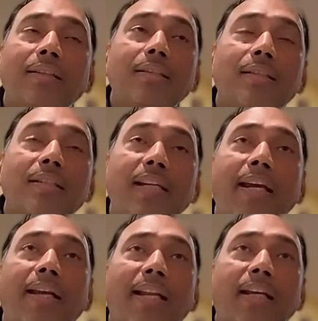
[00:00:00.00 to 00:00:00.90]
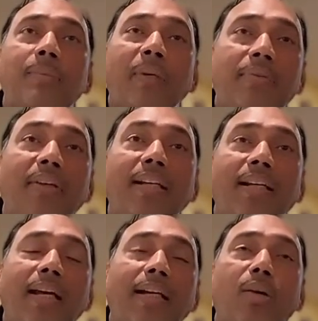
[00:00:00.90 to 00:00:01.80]
say like specifically
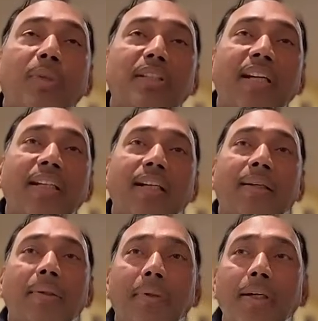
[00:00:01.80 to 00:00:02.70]
like how much data.